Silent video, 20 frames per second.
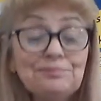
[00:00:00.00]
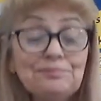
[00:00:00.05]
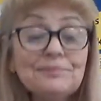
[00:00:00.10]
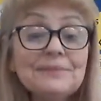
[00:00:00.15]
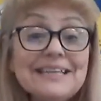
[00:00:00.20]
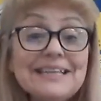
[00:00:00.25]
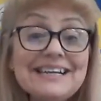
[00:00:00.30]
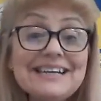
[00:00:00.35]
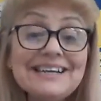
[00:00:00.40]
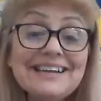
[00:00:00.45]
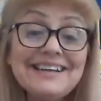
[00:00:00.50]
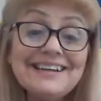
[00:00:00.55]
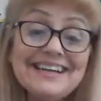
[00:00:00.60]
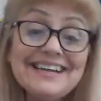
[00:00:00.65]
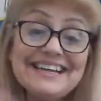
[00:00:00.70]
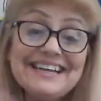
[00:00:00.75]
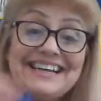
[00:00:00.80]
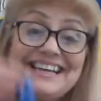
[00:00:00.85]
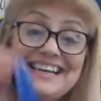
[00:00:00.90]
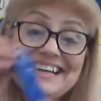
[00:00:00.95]
Ding, ding, ding,
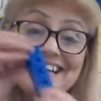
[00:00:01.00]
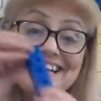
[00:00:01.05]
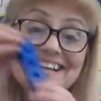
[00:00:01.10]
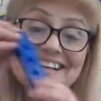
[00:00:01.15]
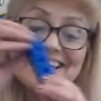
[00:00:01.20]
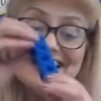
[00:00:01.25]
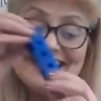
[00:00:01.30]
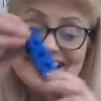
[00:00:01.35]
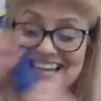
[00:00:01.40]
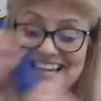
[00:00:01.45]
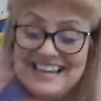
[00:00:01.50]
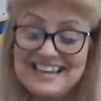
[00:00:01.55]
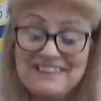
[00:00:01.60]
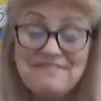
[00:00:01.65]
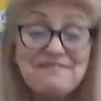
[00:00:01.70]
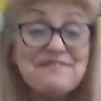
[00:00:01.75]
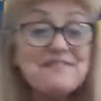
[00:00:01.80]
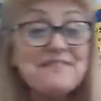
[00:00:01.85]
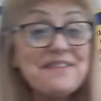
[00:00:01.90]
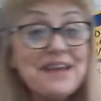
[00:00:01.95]
ding, ding, ding,
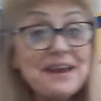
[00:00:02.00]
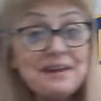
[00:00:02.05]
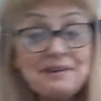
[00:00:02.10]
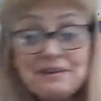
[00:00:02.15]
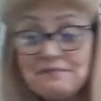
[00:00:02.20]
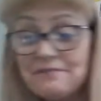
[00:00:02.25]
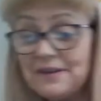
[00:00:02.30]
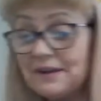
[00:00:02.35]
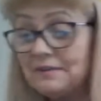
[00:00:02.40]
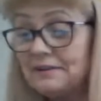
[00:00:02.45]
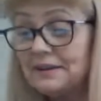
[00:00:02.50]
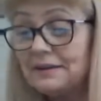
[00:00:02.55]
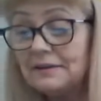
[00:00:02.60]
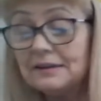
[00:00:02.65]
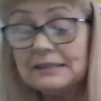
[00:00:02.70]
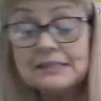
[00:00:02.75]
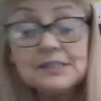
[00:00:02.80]
ding. Very, very good.